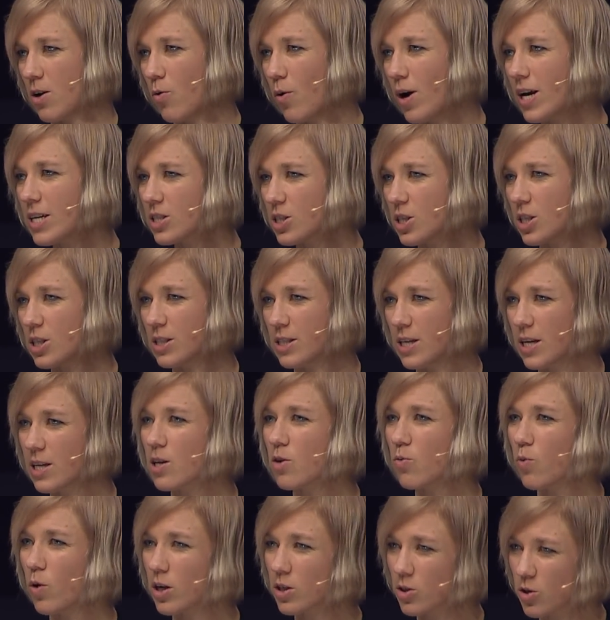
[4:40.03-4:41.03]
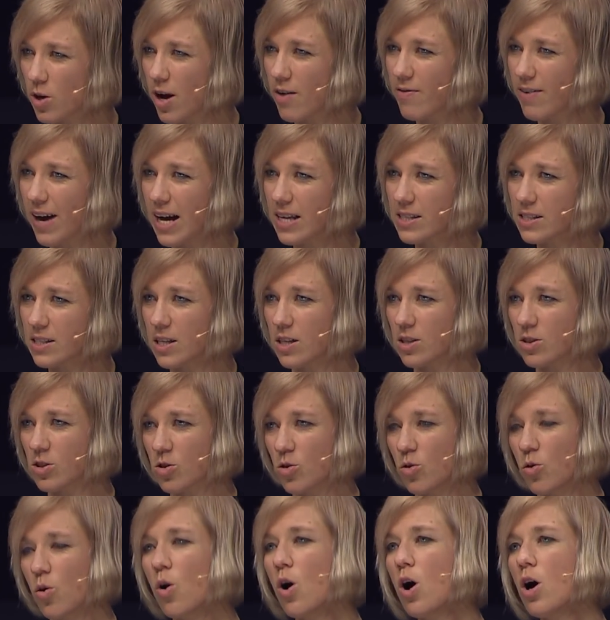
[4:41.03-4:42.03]
questions that you want to have answers
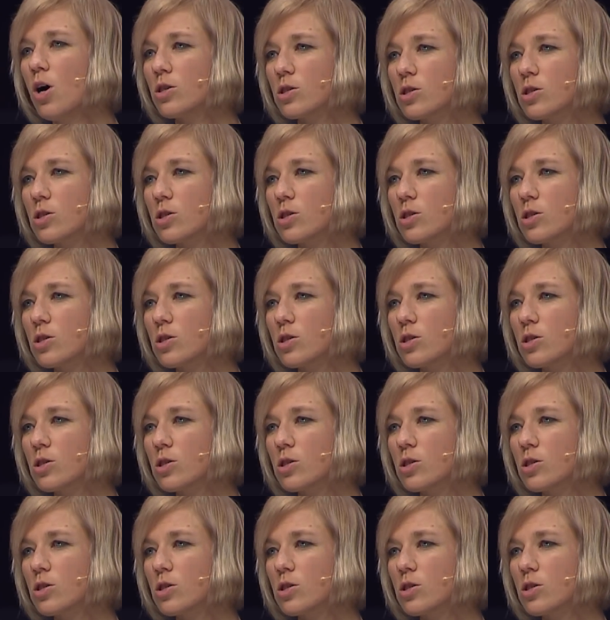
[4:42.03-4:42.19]
to.